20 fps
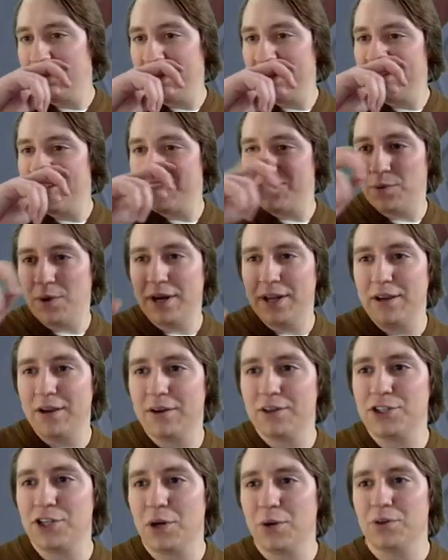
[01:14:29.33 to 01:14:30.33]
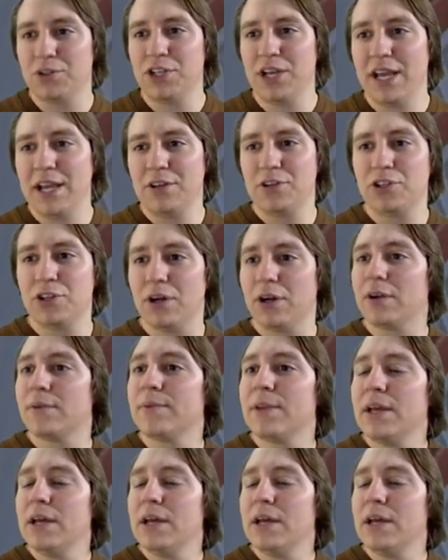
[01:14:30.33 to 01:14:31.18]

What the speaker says: Finance says, want to hear a joke, Jay? Sure.